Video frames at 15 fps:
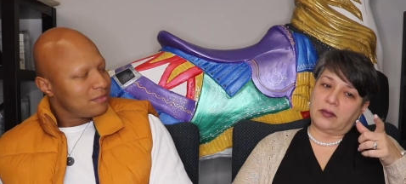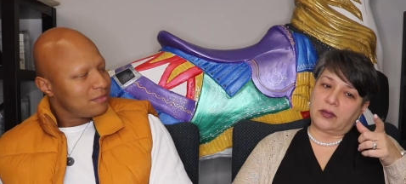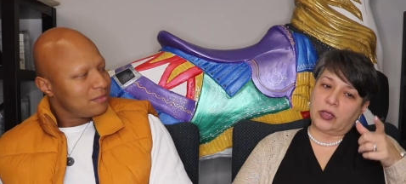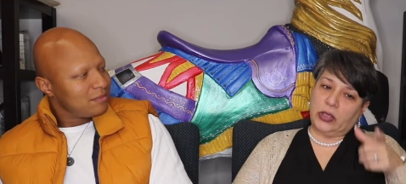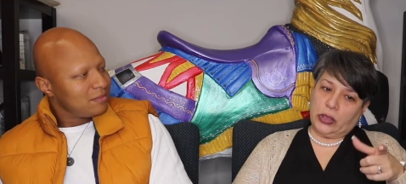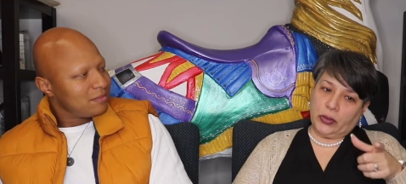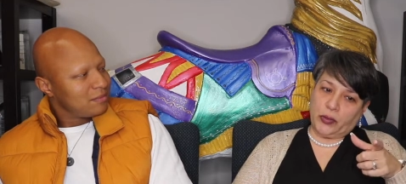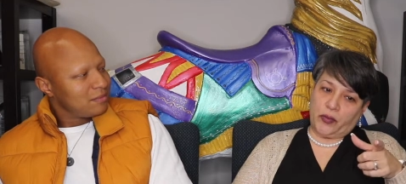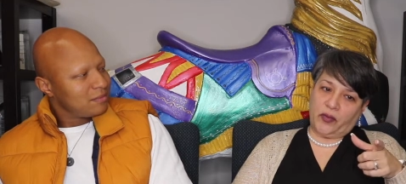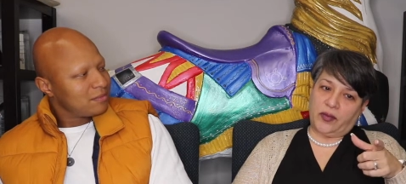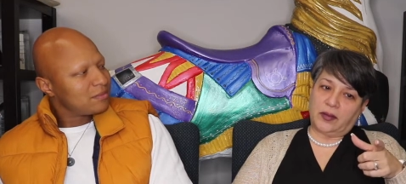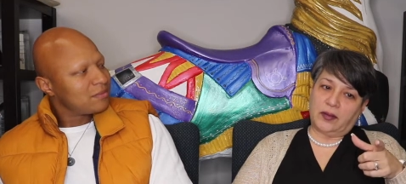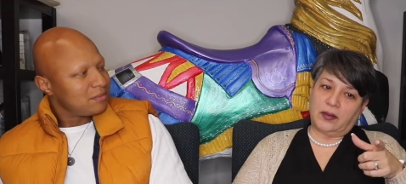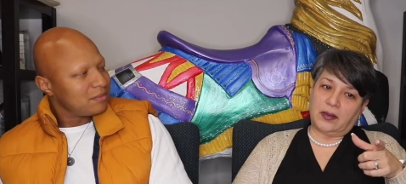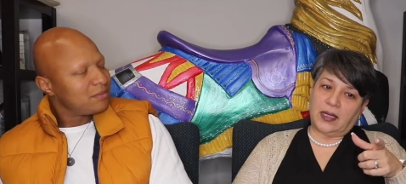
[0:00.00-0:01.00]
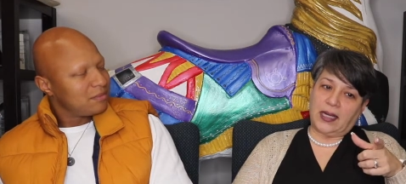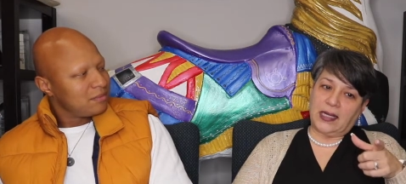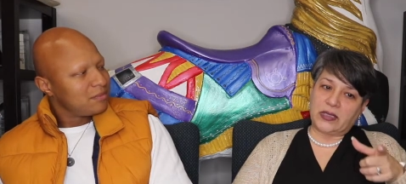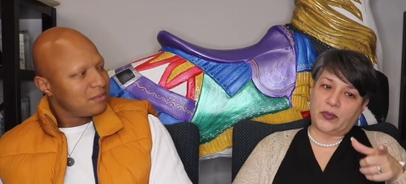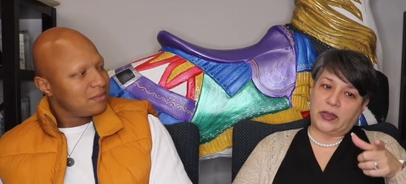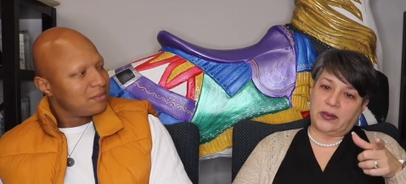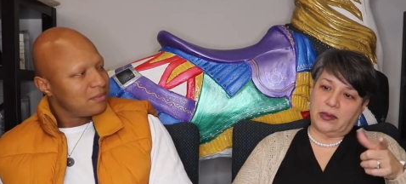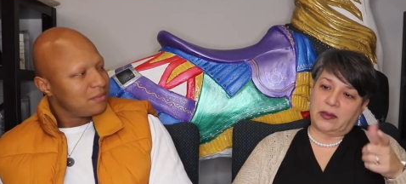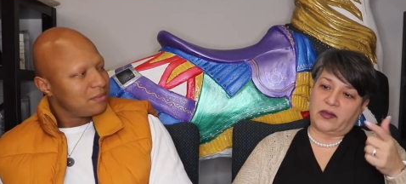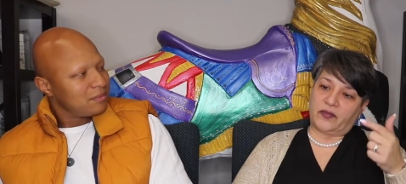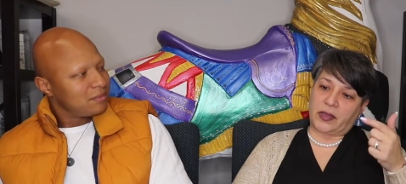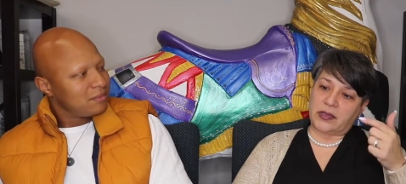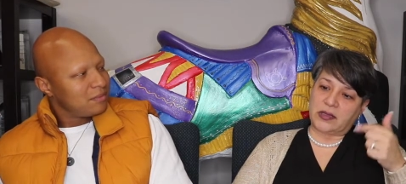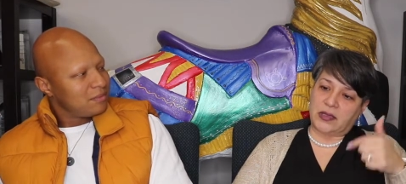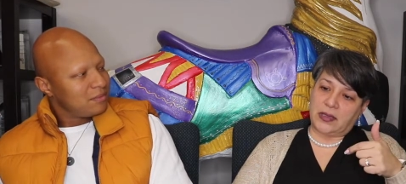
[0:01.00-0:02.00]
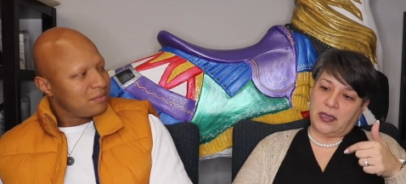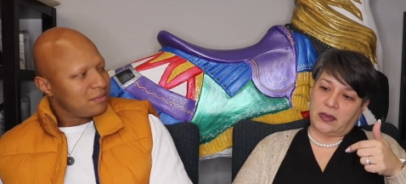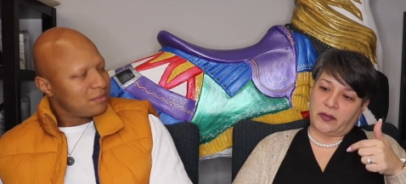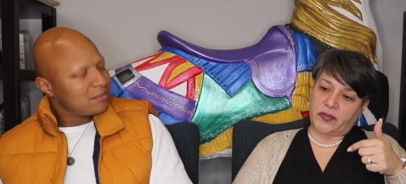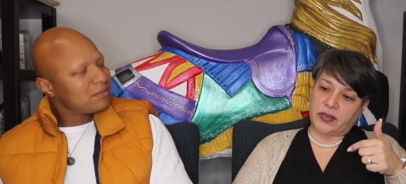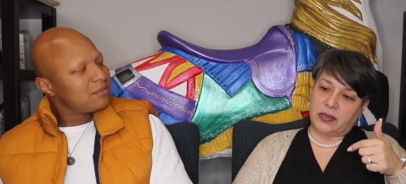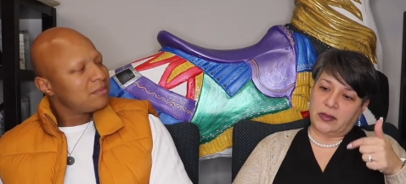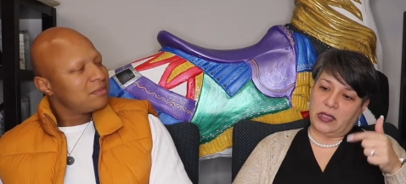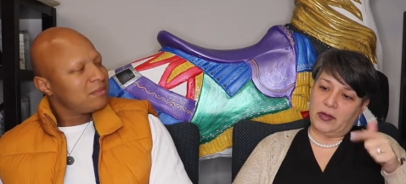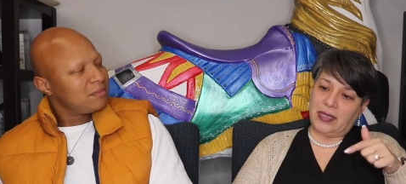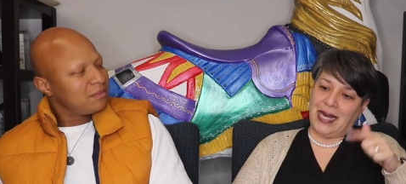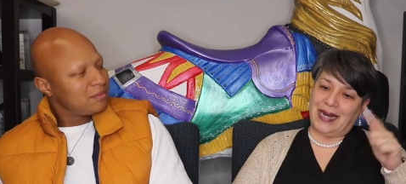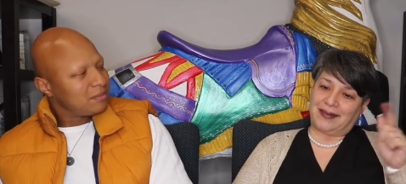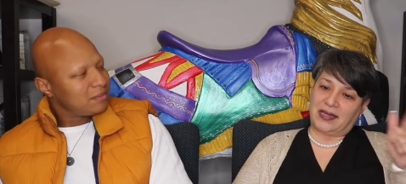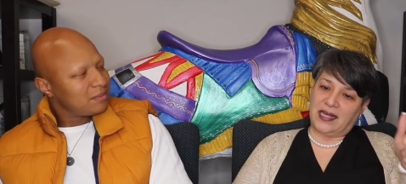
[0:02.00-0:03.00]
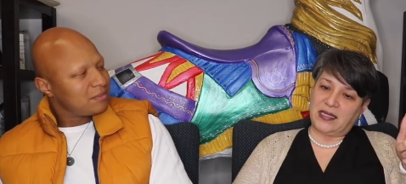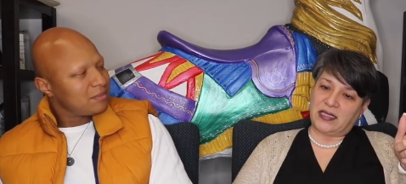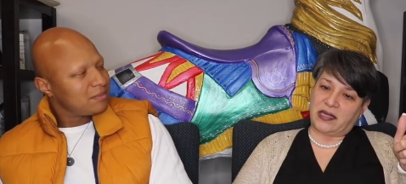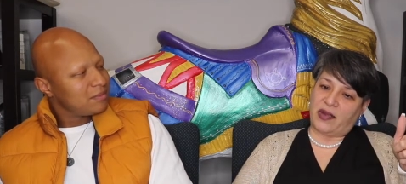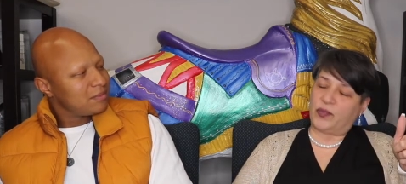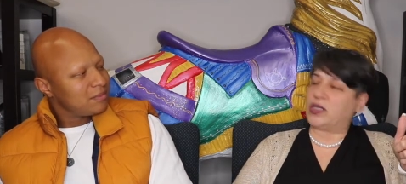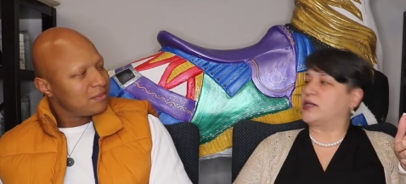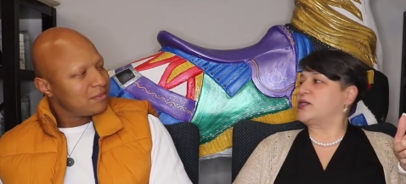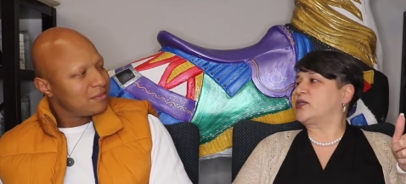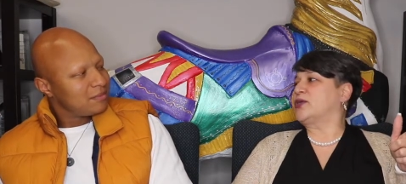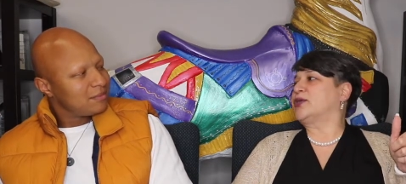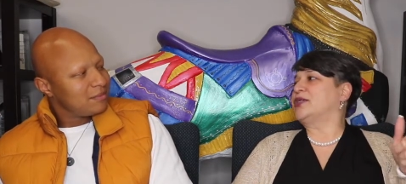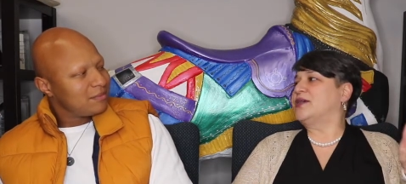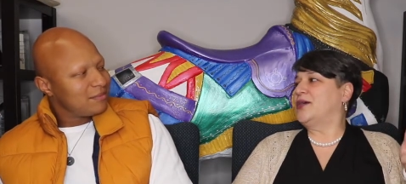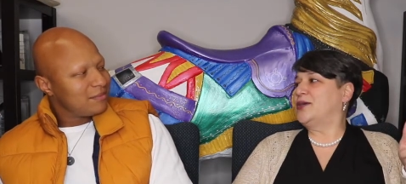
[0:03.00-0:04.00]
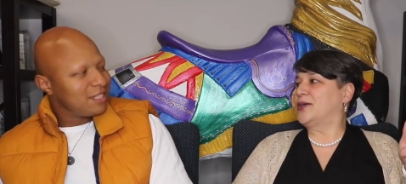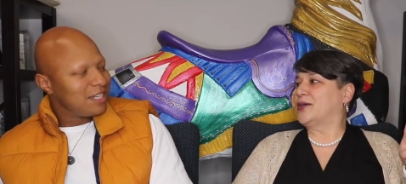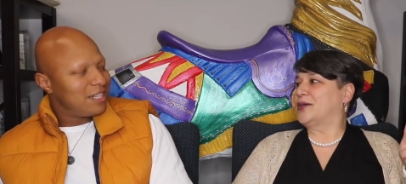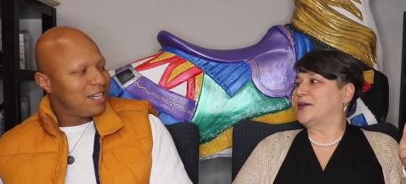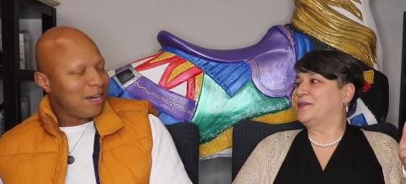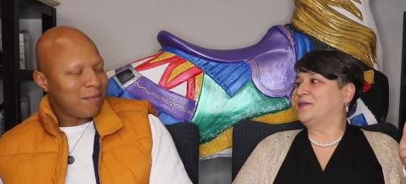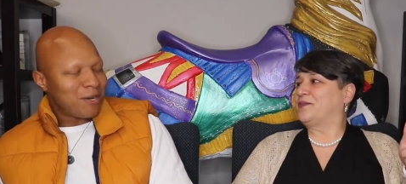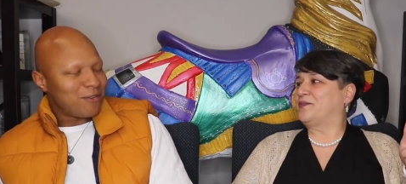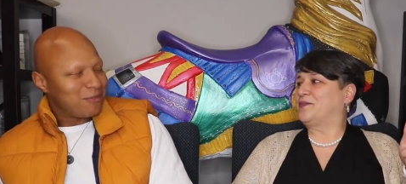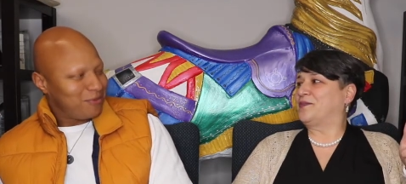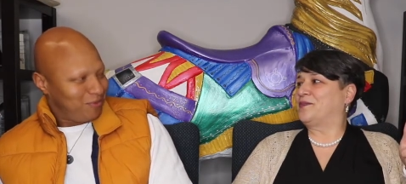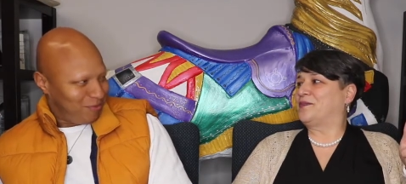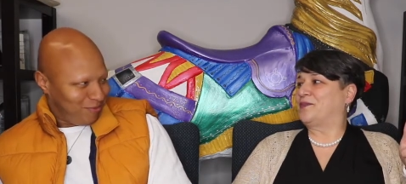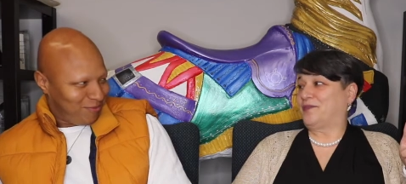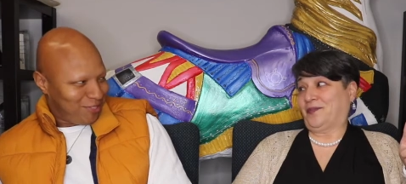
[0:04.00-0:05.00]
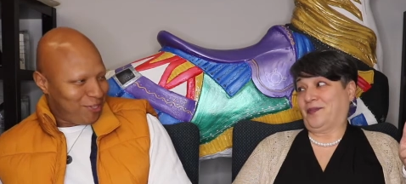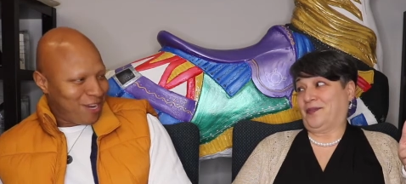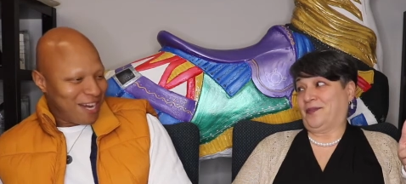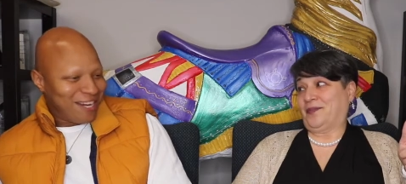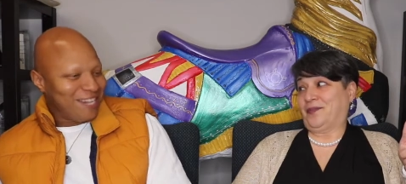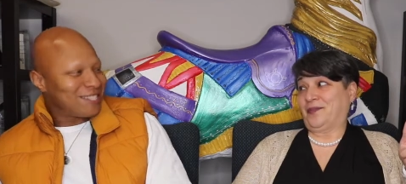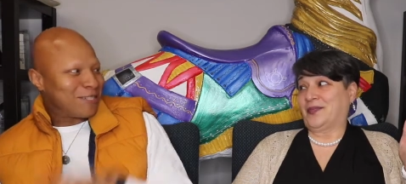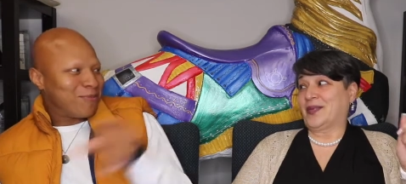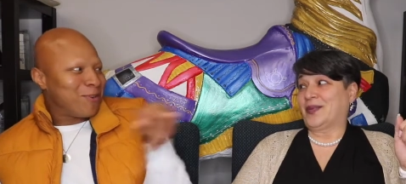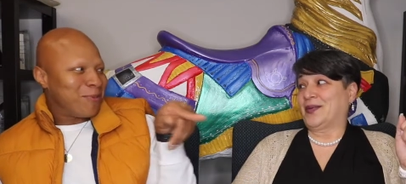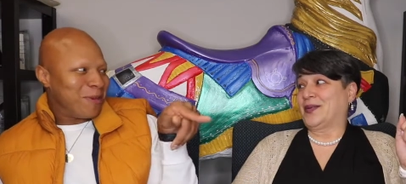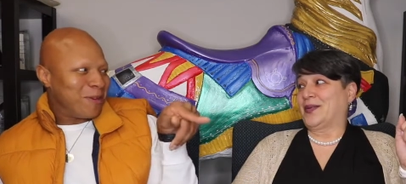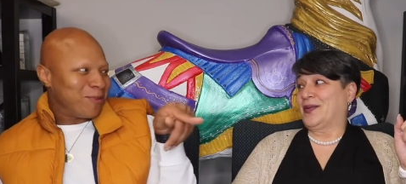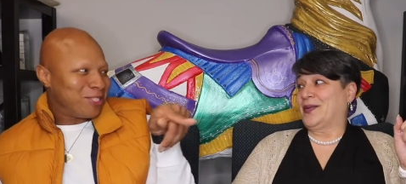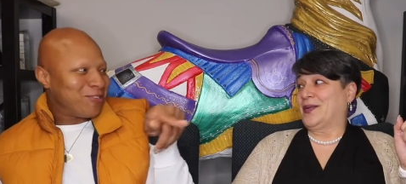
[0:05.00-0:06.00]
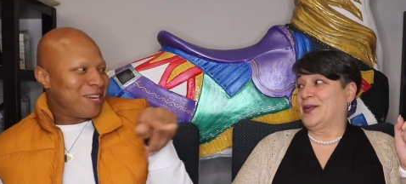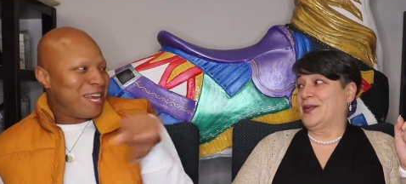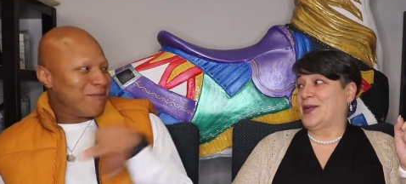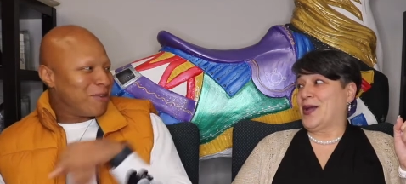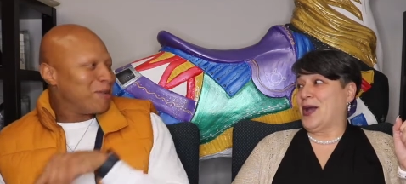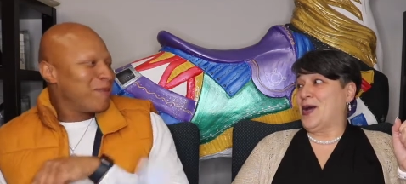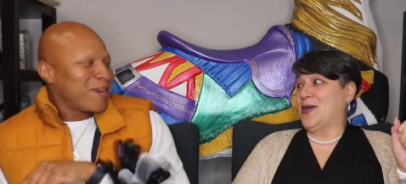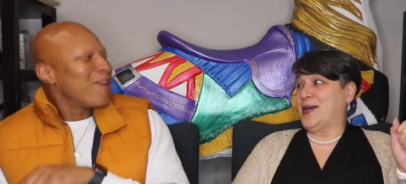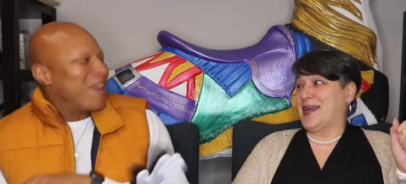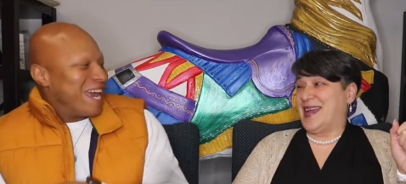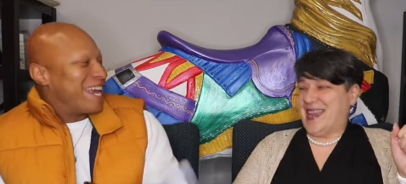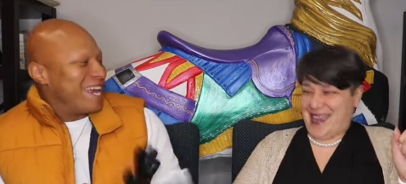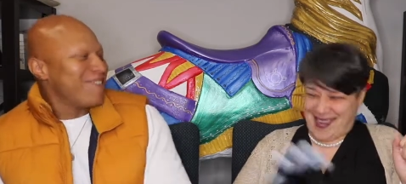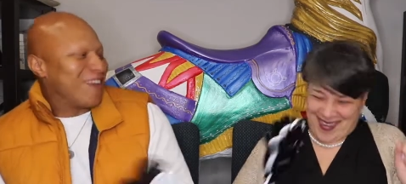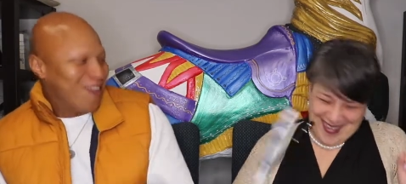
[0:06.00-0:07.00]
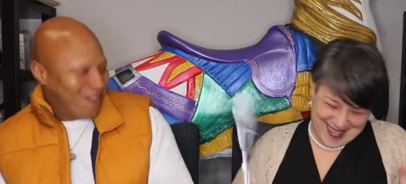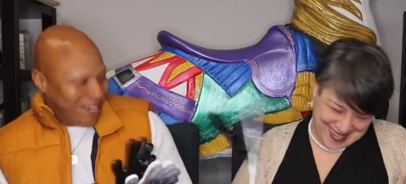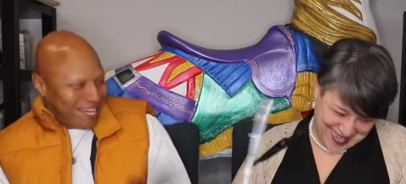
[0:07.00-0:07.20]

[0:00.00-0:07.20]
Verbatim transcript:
Speaker 1: youth mm. as we think of ourselves. Mm. They're not mm. less than because they're younger.
Speaker 2: Come on. You got there's a pulpit with your name on it. Oh,